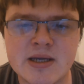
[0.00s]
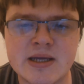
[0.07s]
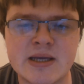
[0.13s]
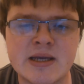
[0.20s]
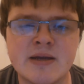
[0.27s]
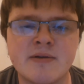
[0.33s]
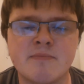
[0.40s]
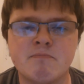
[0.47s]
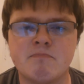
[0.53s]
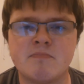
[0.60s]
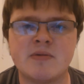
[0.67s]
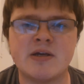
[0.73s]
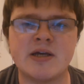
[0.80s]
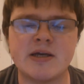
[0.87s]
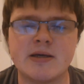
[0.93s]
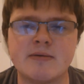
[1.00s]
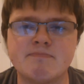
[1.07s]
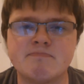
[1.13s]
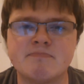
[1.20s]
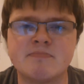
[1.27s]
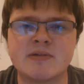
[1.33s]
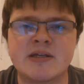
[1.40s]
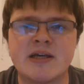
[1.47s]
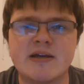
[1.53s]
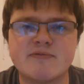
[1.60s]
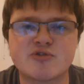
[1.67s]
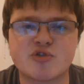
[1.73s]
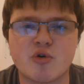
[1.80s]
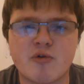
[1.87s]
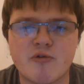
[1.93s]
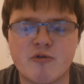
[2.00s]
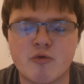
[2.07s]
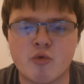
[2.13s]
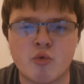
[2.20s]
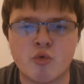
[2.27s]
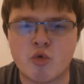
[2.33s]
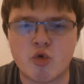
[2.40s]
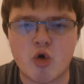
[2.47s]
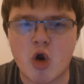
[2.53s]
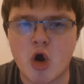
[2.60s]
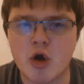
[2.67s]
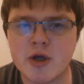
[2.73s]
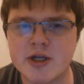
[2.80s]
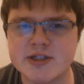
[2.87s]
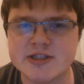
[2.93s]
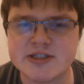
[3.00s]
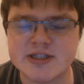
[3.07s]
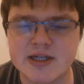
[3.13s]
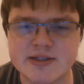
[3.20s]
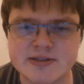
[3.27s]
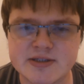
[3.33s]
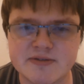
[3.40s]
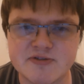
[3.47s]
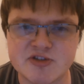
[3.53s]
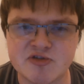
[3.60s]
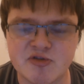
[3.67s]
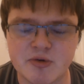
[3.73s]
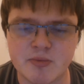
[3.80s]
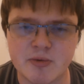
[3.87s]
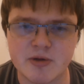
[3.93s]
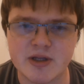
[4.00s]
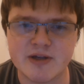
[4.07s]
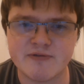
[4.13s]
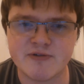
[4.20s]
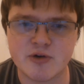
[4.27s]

it gives wrong incentives for belief.